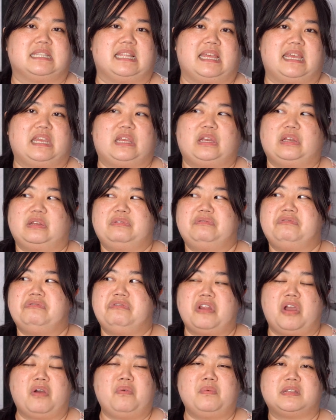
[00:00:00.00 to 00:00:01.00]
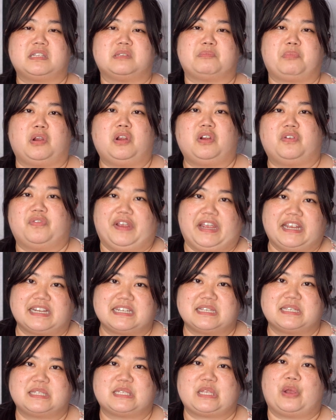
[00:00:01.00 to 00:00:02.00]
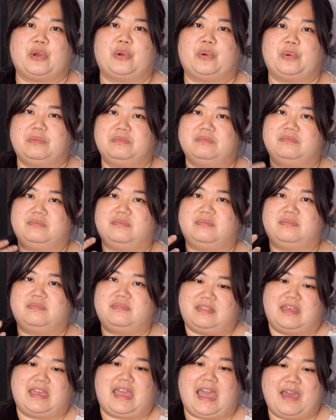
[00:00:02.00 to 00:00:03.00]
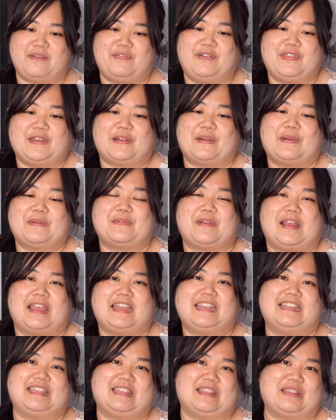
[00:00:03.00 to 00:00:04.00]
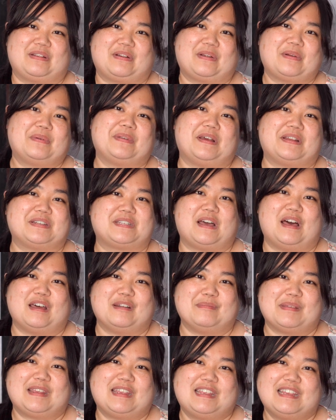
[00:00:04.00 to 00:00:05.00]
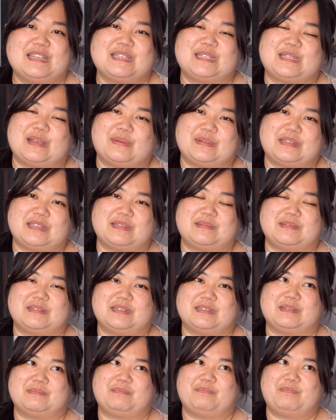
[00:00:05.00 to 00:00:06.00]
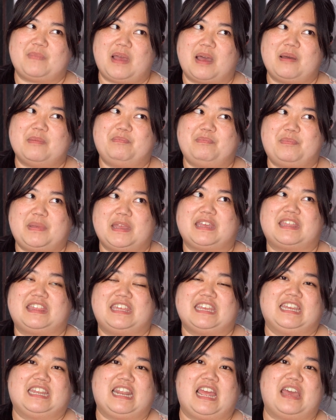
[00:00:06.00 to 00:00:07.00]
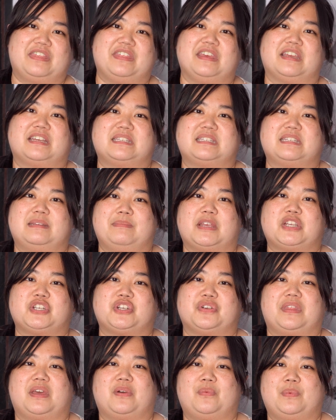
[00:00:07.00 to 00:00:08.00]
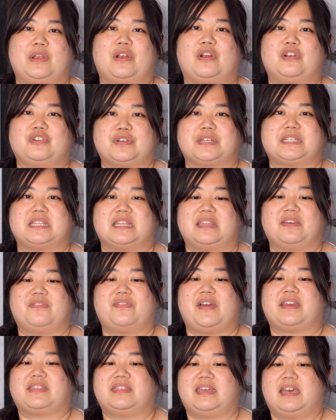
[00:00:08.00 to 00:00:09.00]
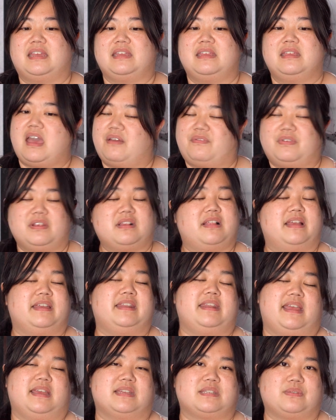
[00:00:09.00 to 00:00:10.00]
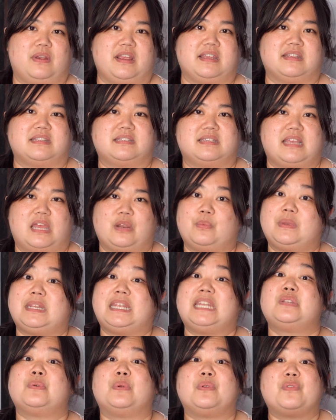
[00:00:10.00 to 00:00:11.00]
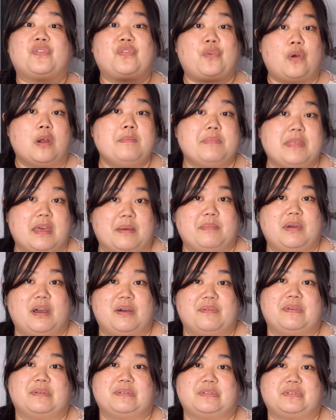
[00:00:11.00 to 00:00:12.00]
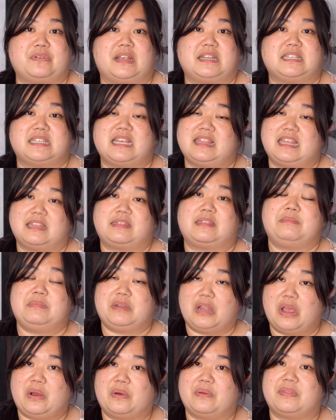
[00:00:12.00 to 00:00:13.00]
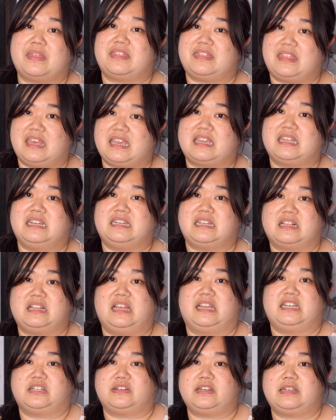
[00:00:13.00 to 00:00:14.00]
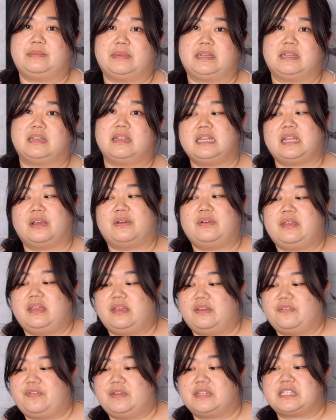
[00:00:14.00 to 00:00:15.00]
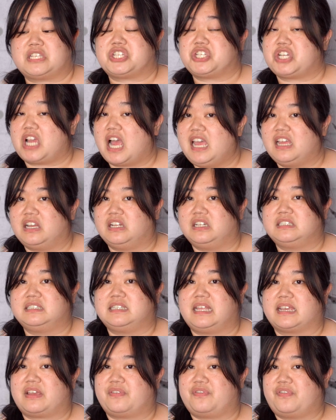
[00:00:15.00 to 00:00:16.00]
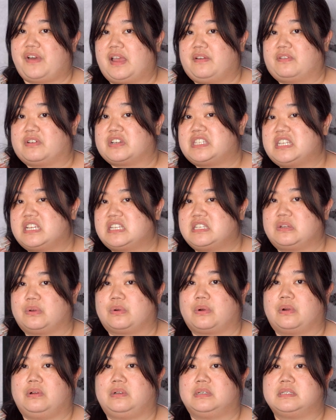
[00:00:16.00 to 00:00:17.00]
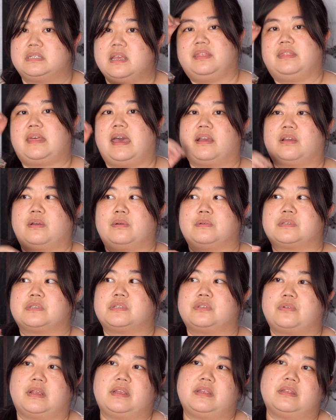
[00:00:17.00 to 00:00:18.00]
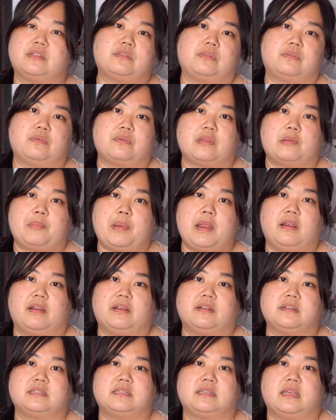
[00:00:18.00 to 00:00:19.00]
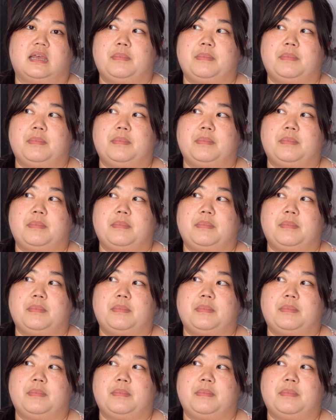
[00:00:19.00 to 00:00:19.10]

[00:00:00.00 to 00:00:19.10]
Like, no one's perfect, so they have their own right and their own autonomy. So it's a big thing in ethics to make sure that we are addressing the fact that every client has rights, and we need to inform them of those rights and let them know that they can decline treatment. Now, if it's a child, like a 5 or 6 year old, that goes straight through their parents.